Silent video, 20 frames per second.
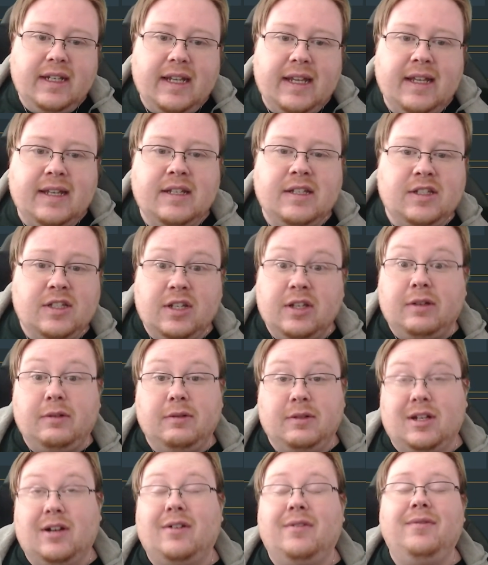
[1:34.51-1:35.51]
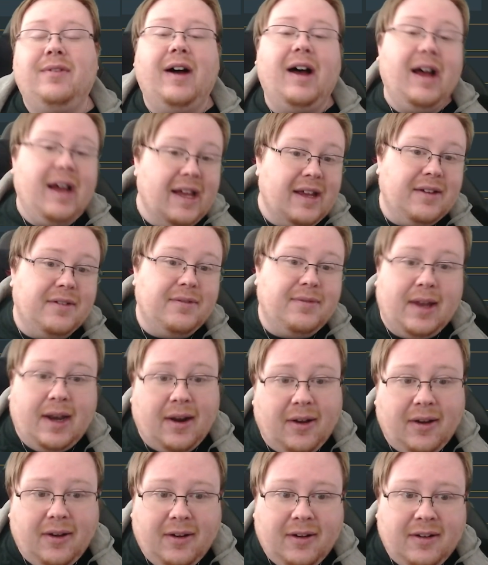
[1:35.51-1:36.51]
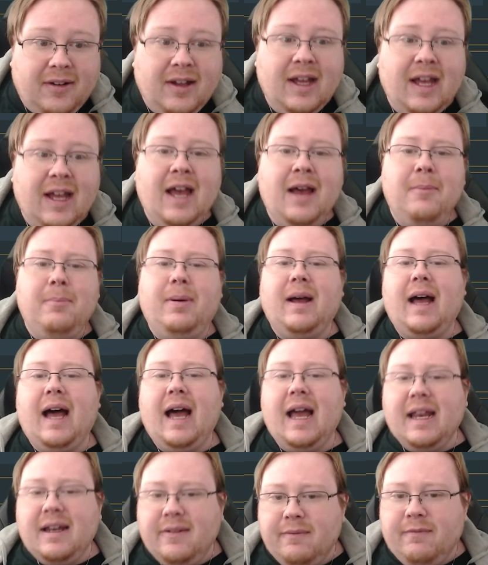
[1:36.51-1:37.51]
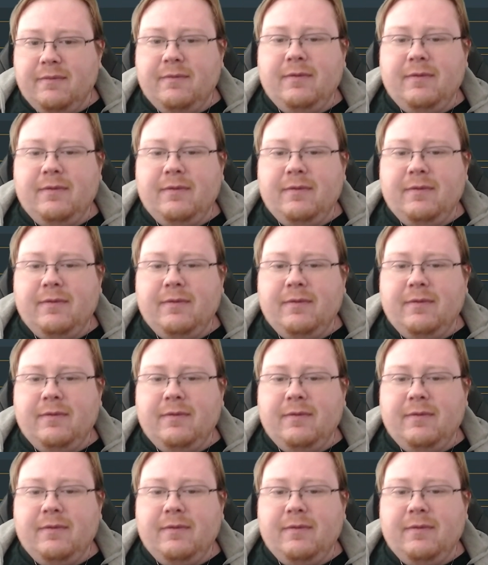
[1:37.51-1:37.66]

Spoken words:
in to survive at all. But I